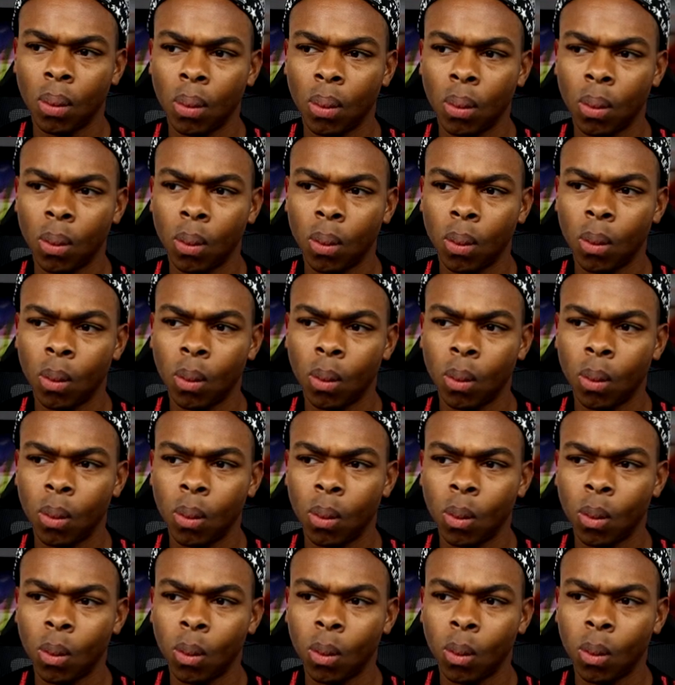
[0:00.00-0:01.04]

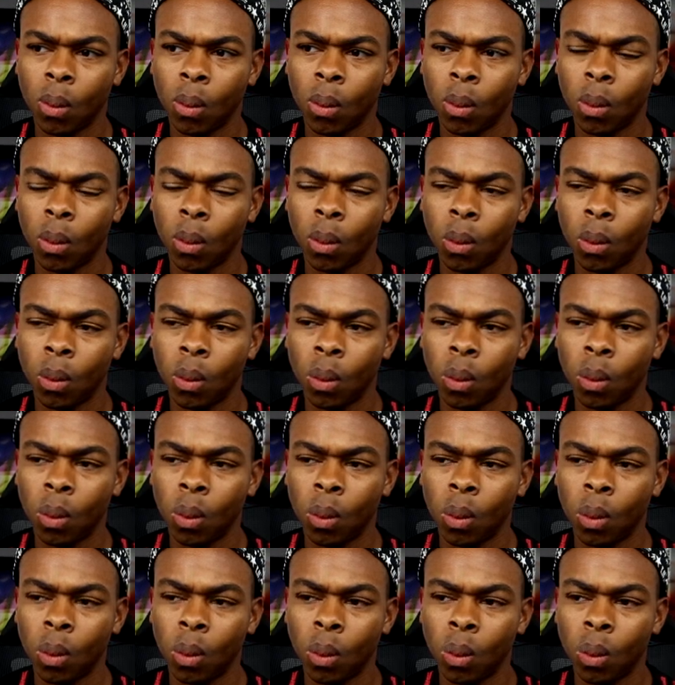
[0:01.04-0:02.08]

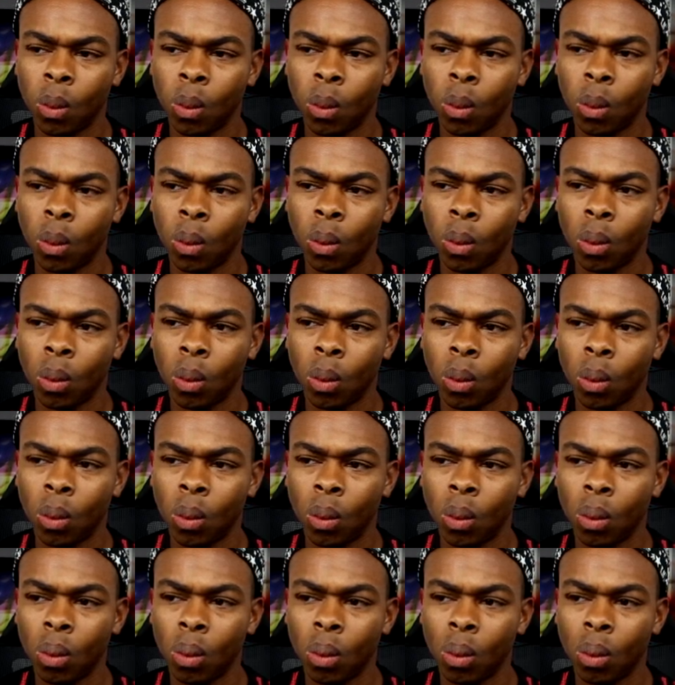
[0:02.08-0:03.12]

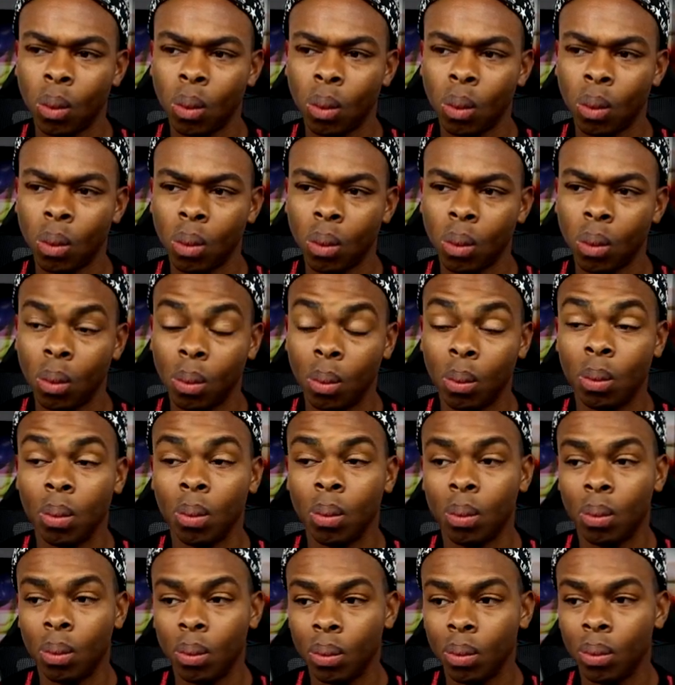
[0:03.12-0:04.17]

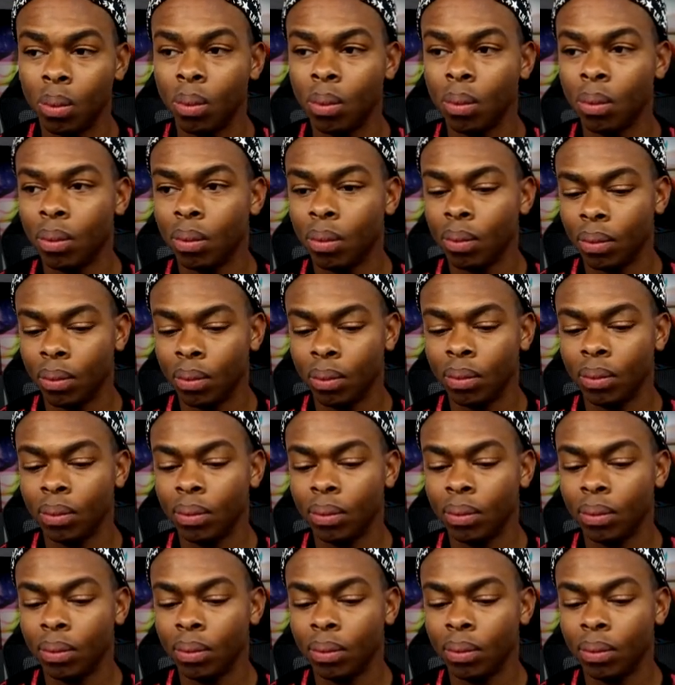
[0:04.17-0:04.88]
(not speaking)